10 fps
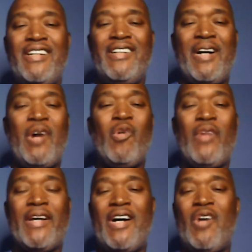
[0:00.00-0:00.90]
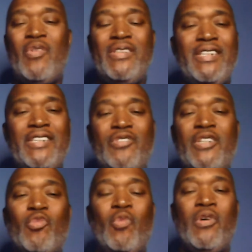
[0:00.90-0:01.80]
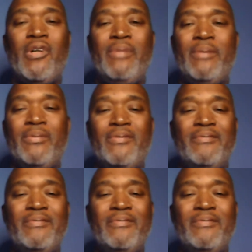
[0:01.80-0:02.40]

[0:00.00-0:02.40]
like I always said, drink your water, people.